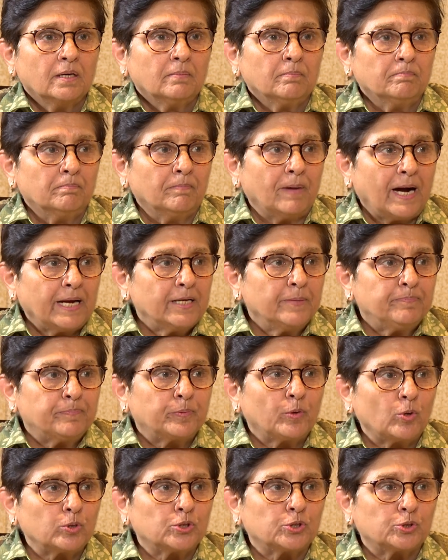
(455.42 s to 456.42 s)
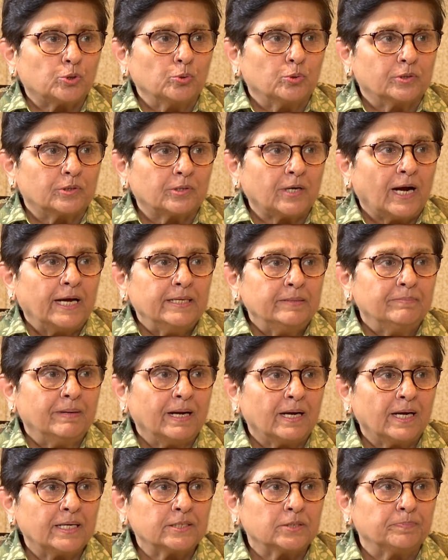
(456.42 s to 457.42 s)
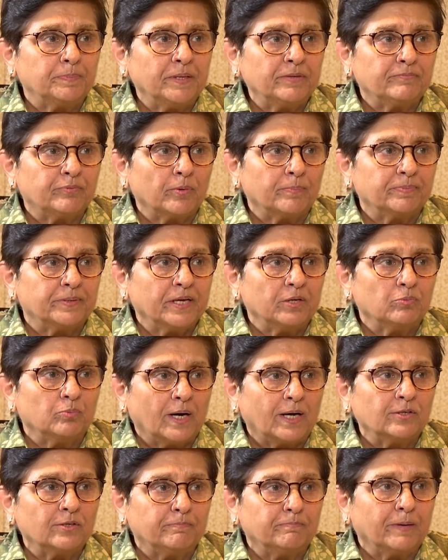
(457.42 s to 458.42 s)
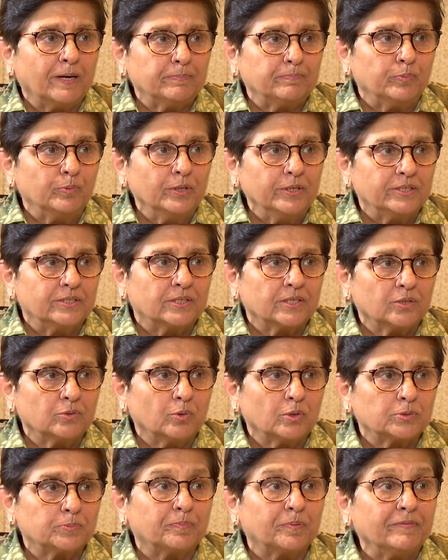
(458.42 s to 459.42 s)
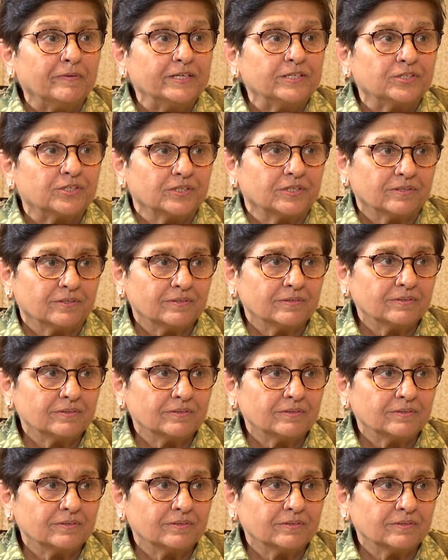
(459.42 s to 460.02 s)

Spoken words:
My approach to crime has been from day one of my policing was prevention.